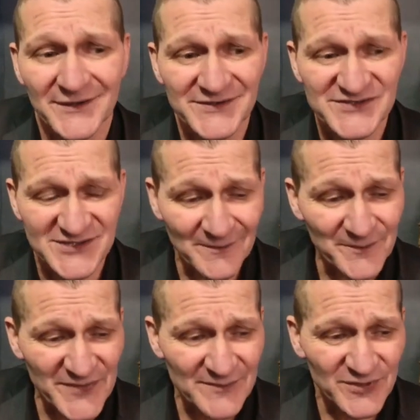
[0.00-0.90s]
Some
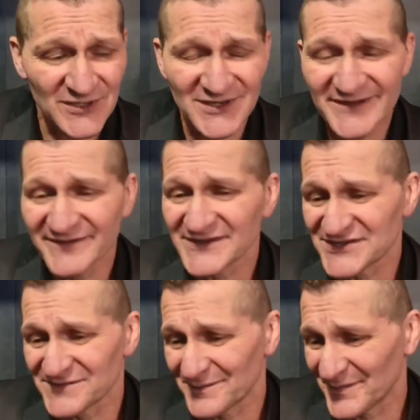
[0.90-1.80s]
people are living
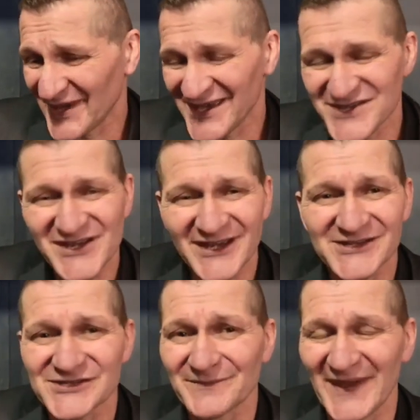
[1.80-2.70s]
paycheck
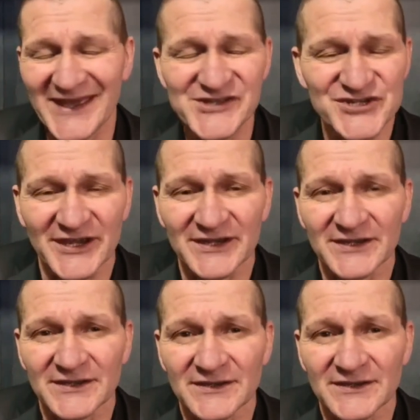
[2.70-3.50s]
to paycheck